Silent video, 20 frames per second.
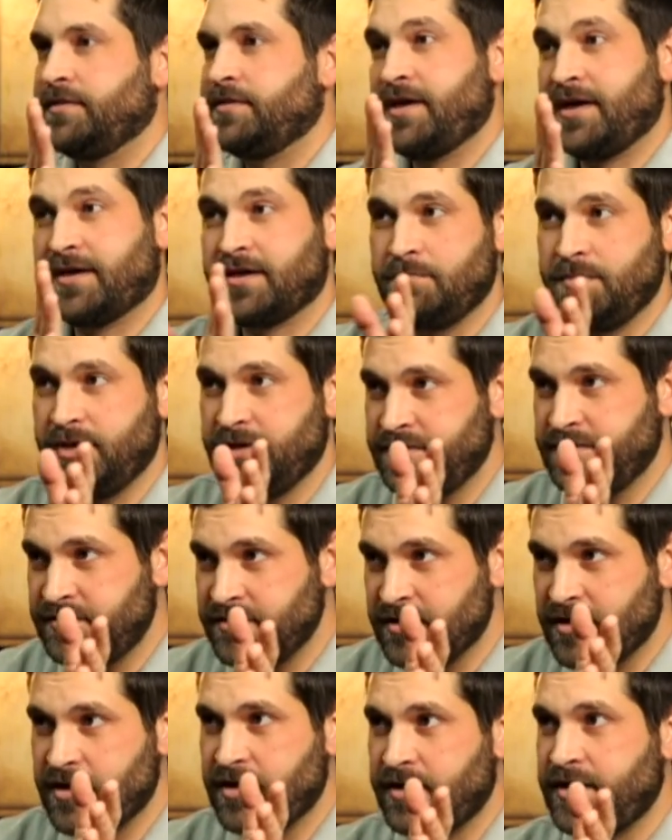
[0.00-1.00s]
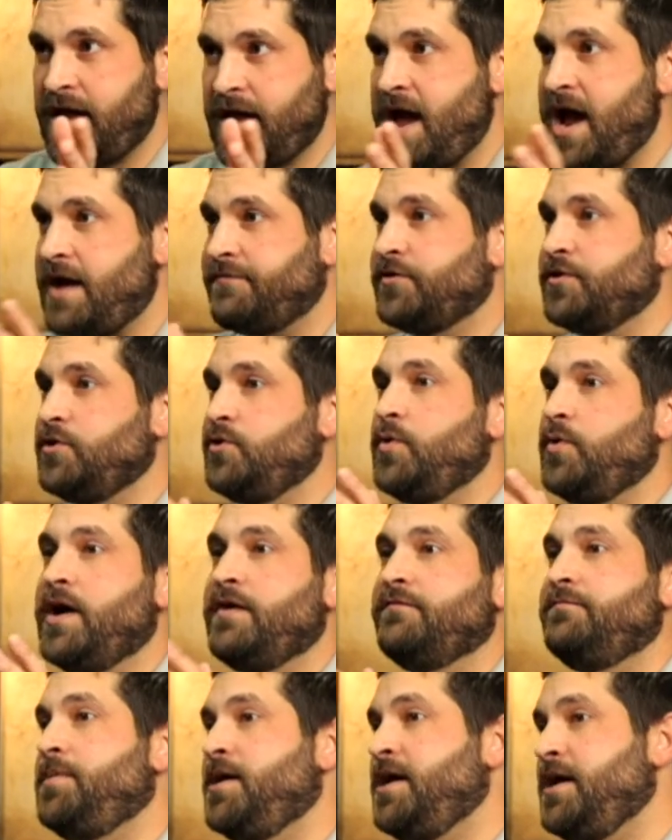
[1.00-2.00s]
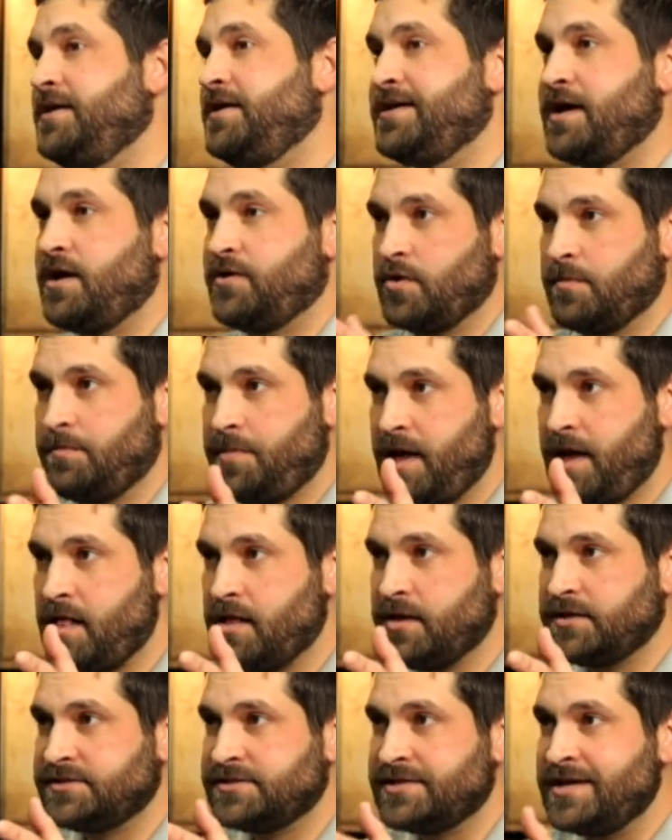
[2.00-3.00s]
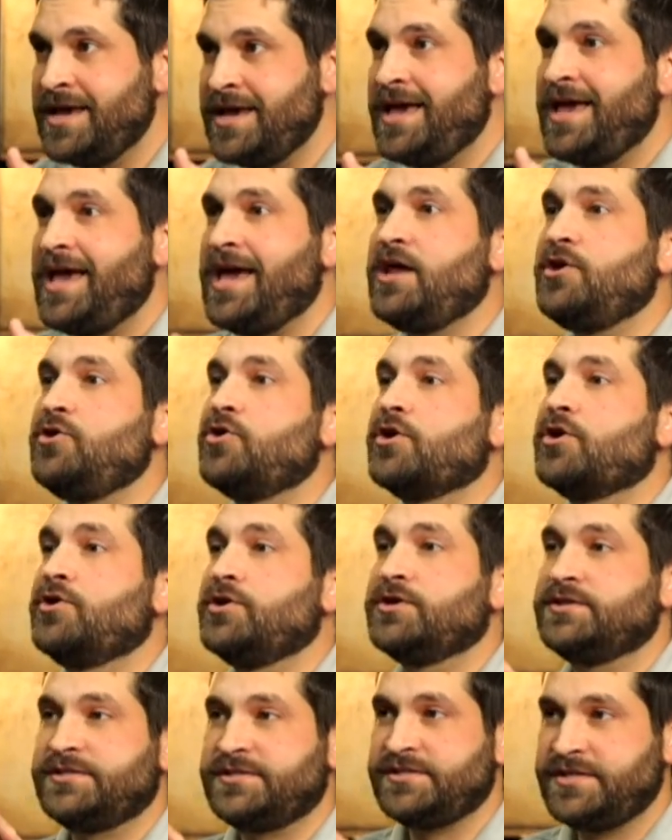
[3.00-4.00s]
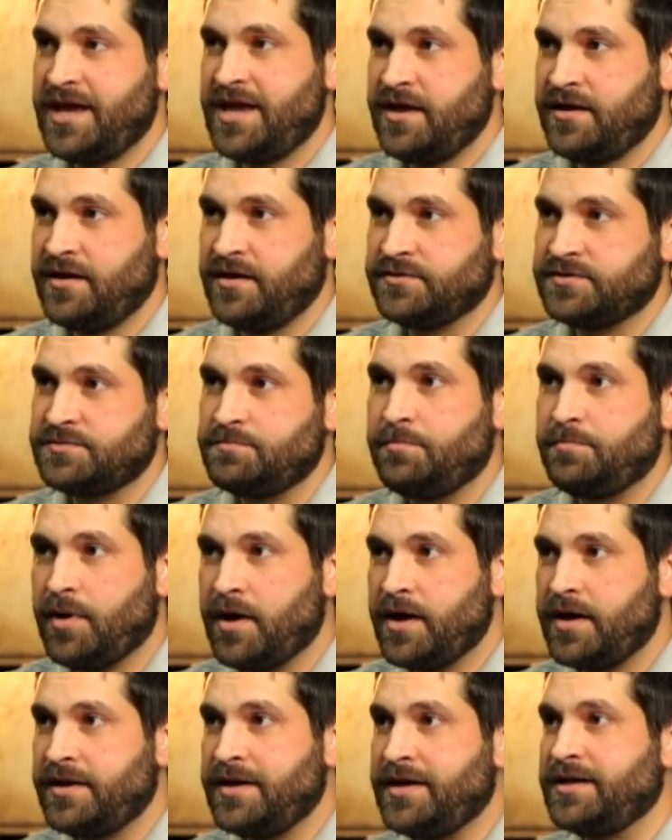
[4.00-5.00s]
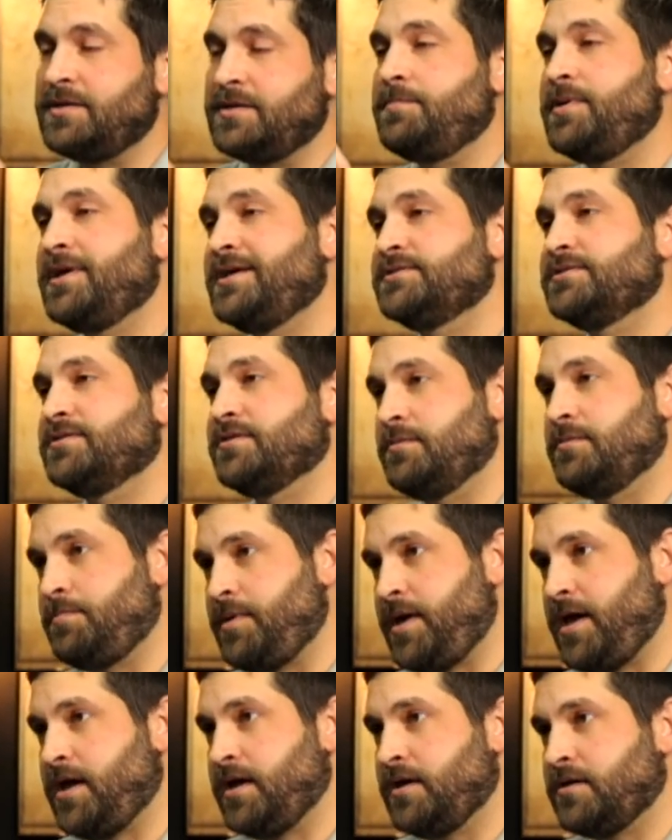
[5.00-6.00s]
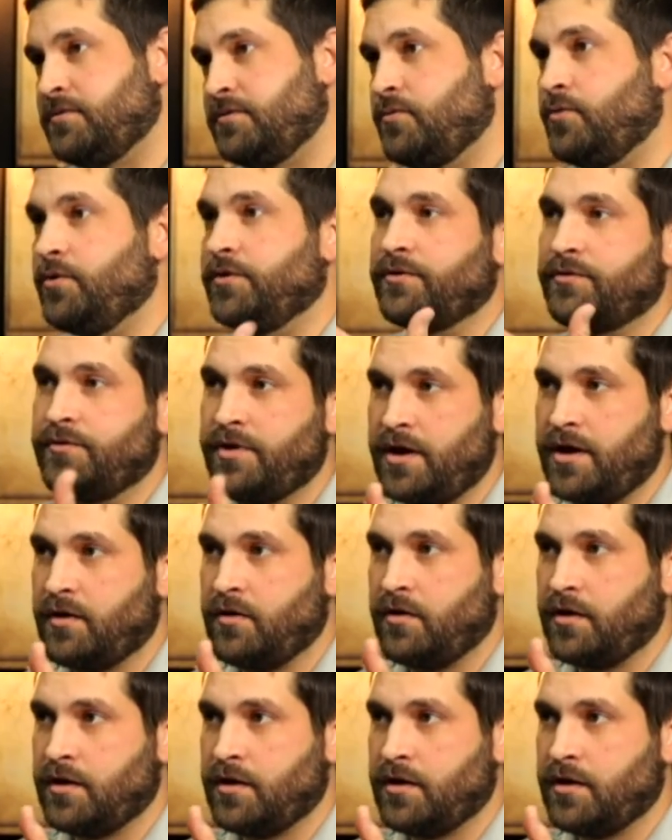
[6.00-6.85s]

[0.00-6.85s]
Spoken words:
that can be done after you have paid down your balance and you're in good standings, but it depends on the bank or the credit card